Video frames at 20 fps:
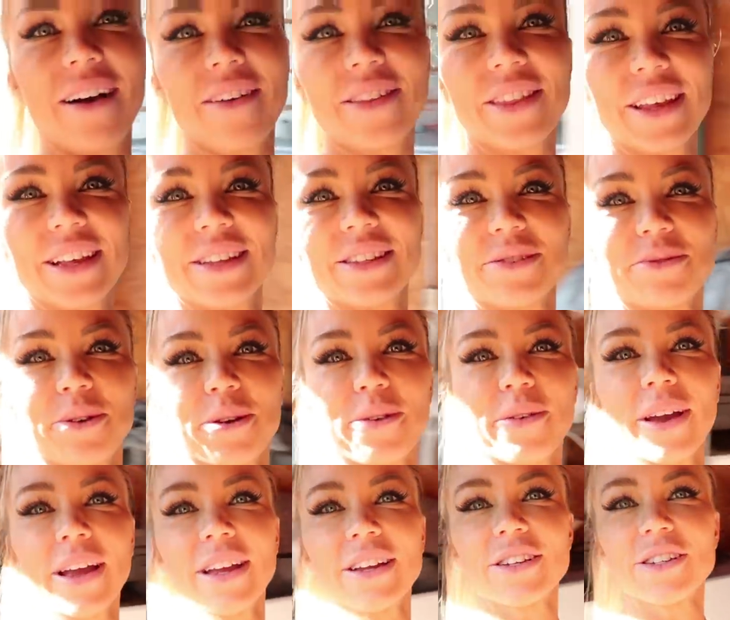how things were
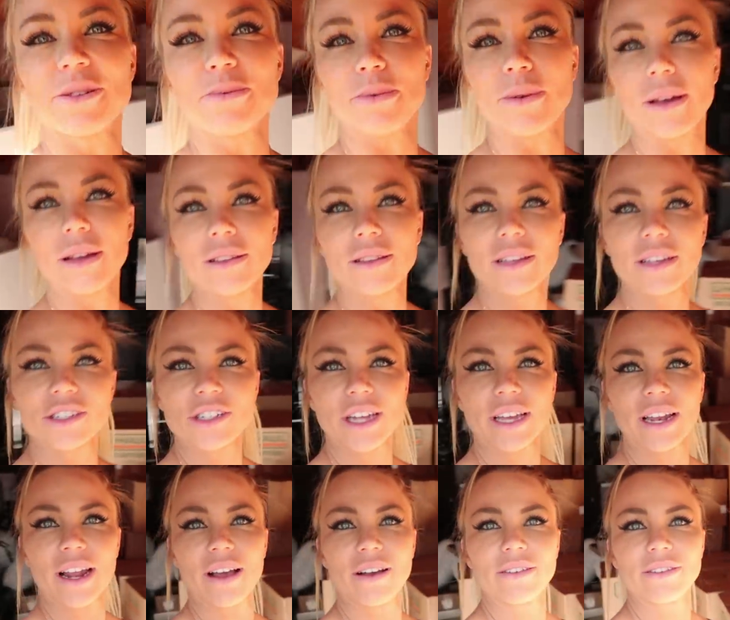arranged, but look,
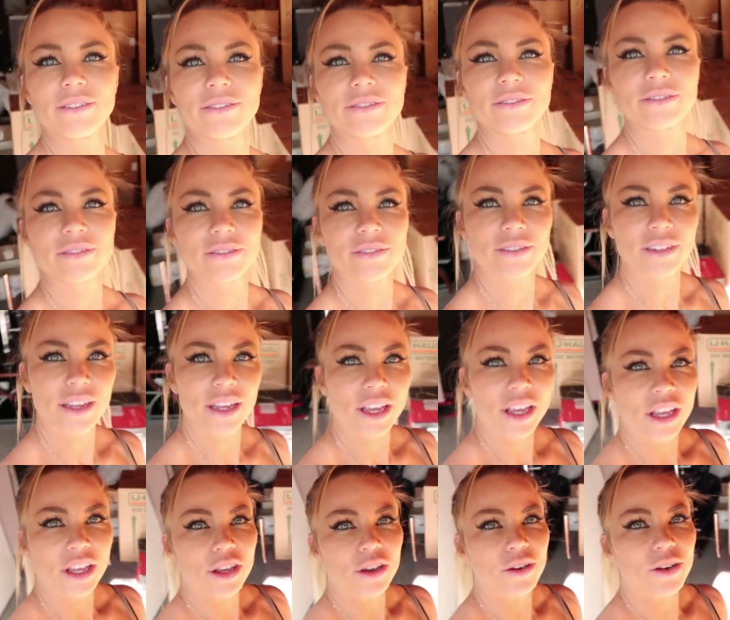check it out.
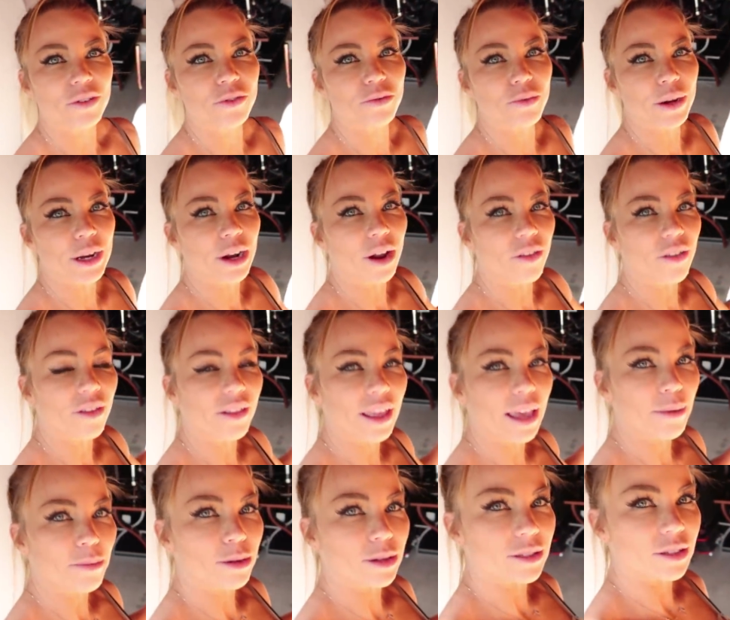You could read all the
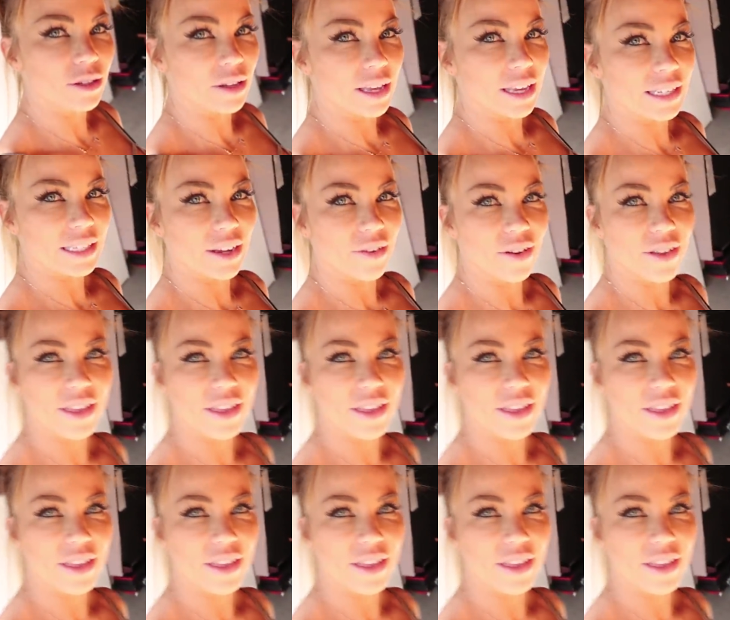labels, you can get to